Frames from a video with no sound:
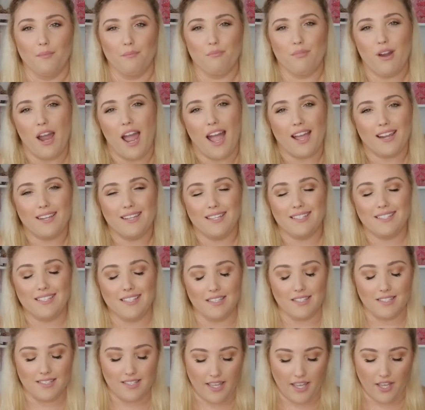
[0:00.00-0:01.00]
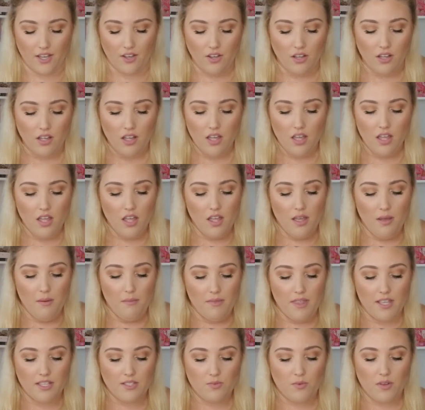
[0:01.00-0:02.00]
practice and skill.
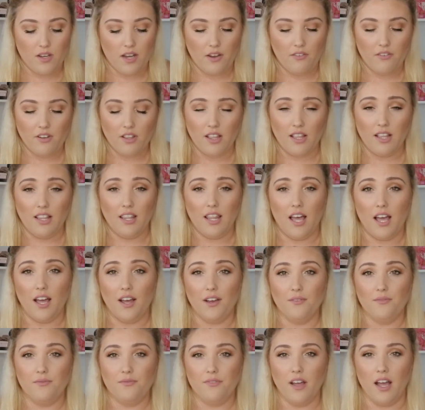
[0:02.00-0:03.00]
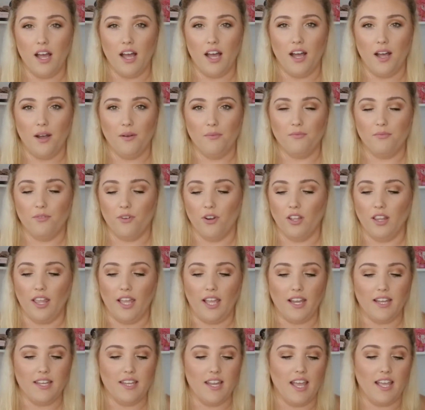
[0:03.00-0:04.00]
This one I really love for like
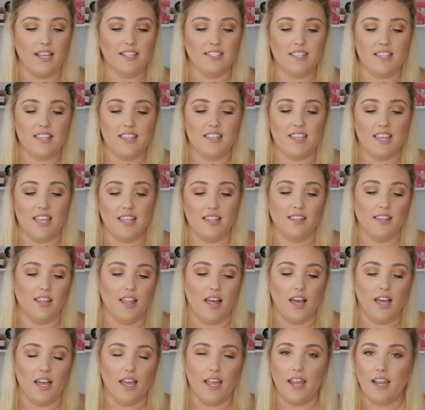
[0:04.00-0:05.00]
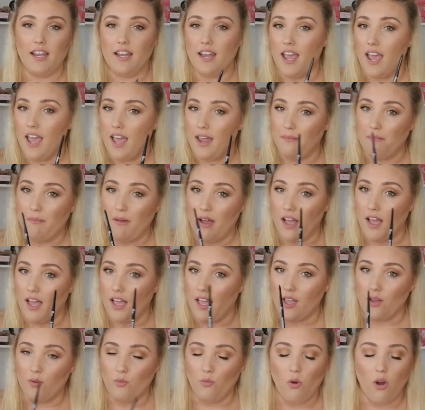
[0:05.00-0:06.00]
a nice thin line and
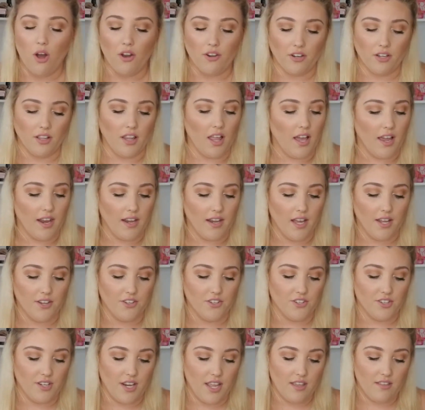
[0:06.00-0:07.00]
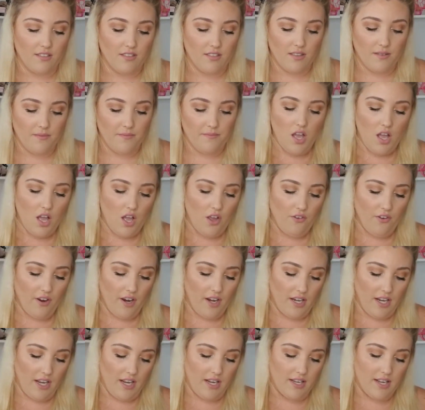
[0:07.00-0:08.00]
my waterline underneath.
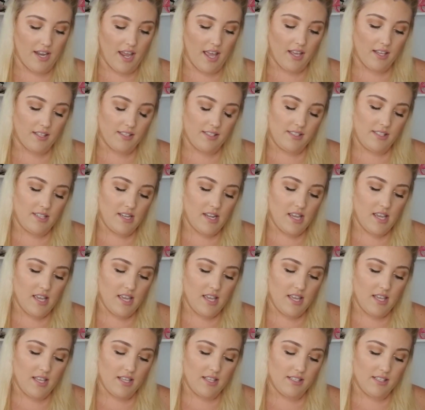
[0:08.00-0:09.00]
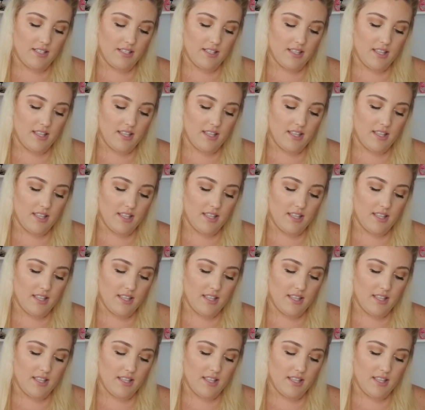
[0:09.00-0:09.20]
Alrighty, next is